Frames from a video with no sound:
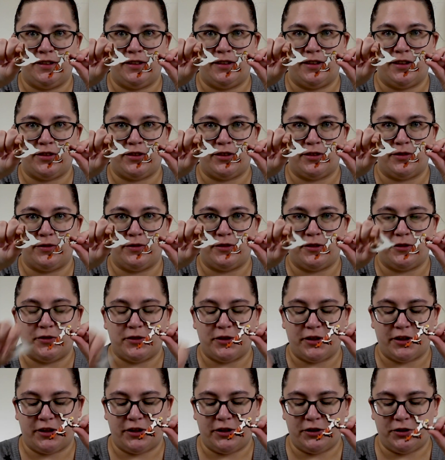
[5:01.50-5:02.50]
Lots of
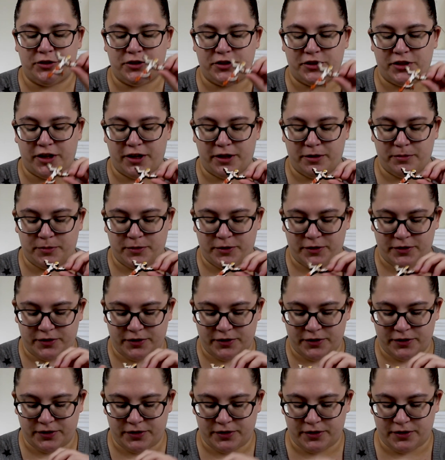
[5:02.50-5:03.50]
different cute
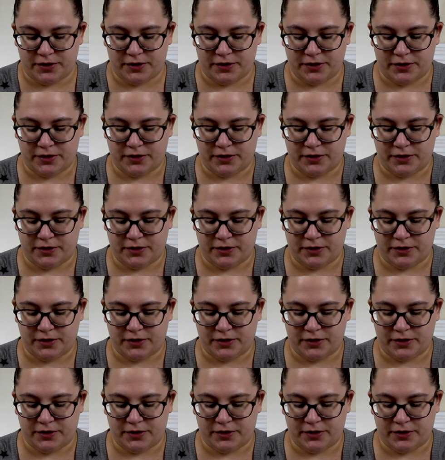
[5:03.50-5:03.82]
shapes.